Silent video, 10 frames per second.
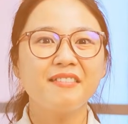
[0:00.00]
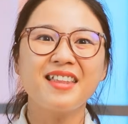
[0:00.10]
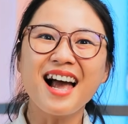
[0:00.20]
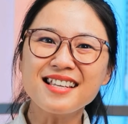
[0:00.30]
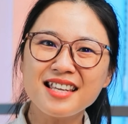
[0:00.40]

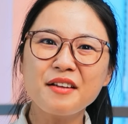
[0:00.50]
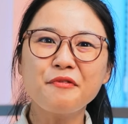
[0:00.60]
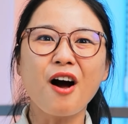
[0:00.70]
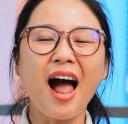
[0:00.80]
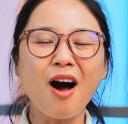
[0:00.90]
That's it
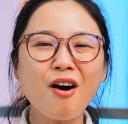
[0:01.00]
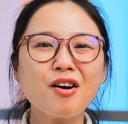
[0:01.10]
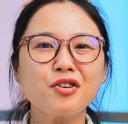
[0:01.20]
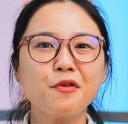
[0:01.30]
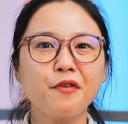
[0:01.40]
for
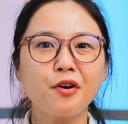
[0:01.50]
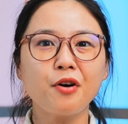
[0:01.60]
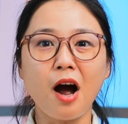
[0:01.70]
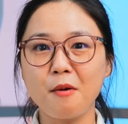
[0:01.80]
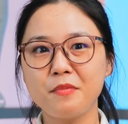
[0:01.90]
our
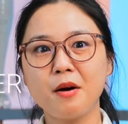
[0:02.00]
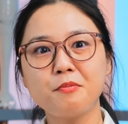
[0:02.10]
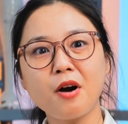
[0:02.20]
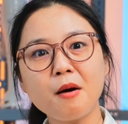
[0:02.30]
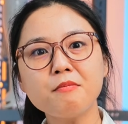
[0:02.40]
review of the
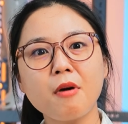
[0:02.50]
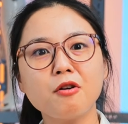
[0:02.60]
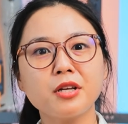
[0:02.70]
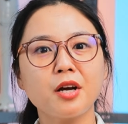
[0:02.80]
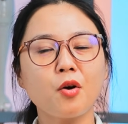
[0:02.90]
Braun
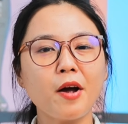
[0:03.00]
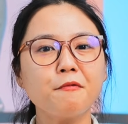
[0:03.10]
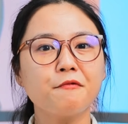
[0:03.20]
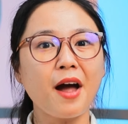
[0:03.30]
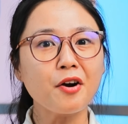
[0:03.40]
Multiquick
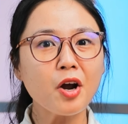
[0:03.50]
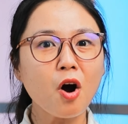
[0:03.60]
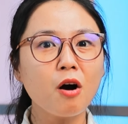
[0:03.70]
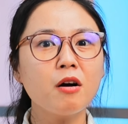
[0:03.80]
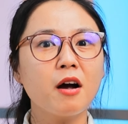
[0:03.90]

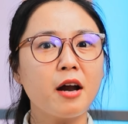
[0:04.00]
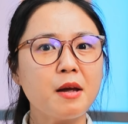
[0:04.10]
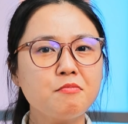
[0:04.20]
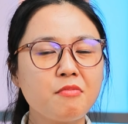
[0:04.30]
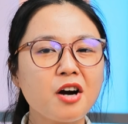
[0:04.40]
Vario
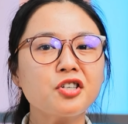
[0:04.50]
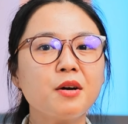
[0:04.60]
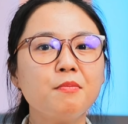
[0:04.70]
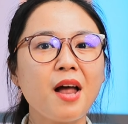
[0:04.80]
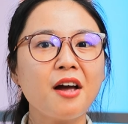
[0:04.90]

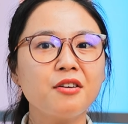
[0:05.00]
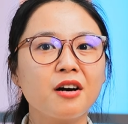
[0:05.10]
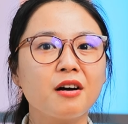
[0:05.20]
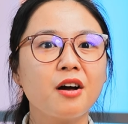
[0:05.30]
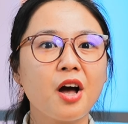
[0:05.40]
Immersion
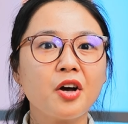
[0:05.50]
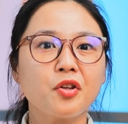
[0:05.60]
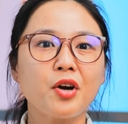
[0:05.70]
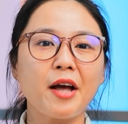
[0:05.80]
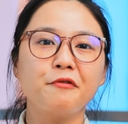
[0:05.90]
Blender.
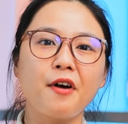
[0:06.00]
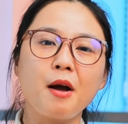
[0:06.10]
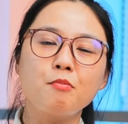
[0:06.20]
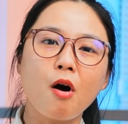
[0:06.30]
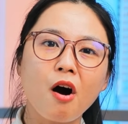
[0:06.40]
You can
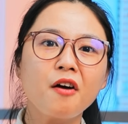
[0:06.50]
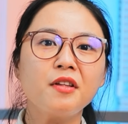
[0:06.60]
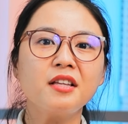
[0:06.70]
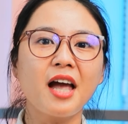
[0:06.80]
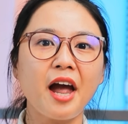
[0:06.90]
find more
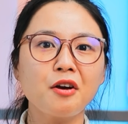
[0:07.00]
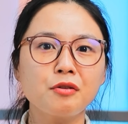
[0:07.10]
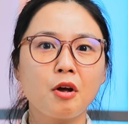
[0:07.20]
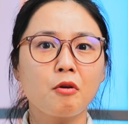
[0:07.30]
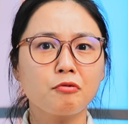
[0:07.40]

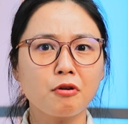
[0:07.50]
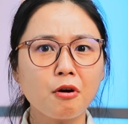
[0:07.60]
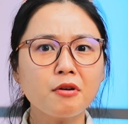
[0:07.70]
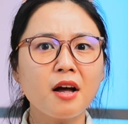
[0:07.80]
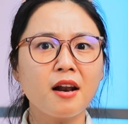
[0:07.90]
details
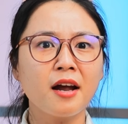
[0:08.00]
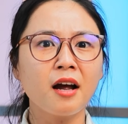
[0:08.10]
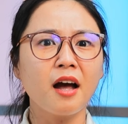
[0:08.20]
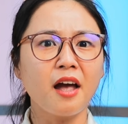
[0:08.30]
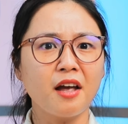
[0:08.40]
through the
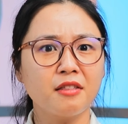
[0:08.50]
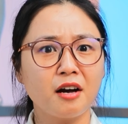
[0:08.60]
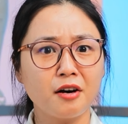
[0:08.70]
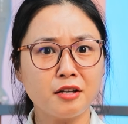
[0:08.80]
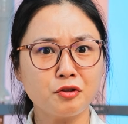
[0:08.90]
link in
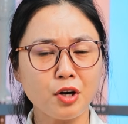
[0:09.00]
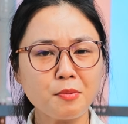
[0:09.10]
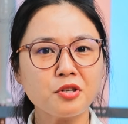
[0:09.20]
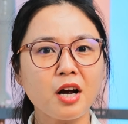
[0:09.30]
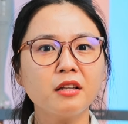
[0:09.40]
the
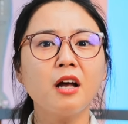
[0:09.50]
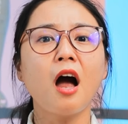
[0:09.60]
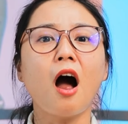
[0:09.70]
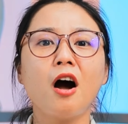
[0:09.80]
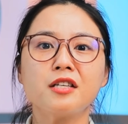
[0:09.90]
description
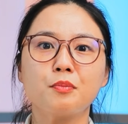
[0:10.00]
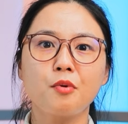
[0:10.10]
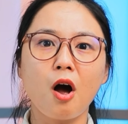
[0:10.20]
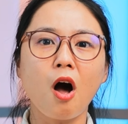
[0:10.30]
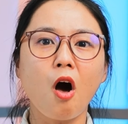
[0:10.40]
or
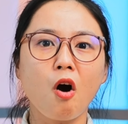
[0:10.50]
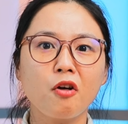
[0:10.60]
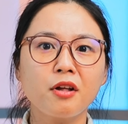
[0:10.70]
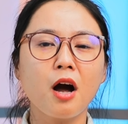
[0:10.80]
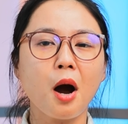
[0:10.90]
explore
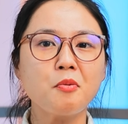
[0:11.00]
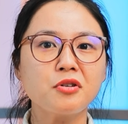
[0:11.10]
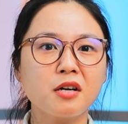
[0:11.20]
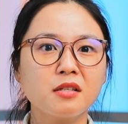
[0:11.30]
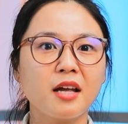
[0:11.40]
all the
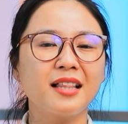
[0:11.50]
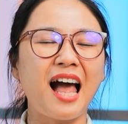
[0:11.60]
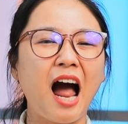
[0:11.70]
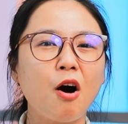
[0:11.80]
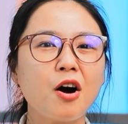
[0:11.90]
options in
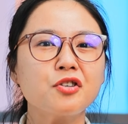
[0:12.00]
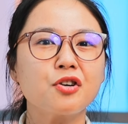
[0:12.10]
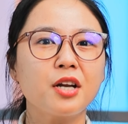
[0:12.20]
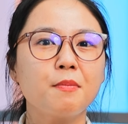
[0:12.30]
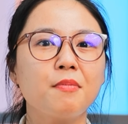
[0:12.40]
our
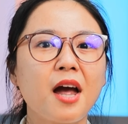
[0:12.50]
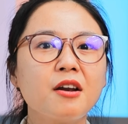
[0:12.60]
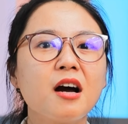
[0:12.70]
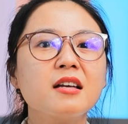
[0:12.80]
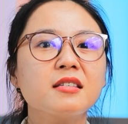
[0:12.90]
Shouldit
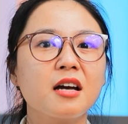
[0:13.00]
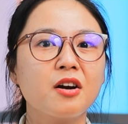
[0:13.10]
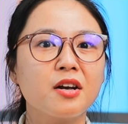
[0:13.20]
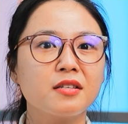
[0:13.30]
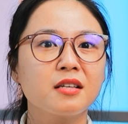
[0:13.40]
Blender
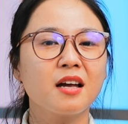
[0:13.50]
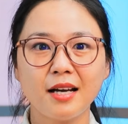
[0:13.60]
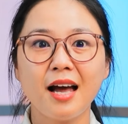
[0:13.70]
series.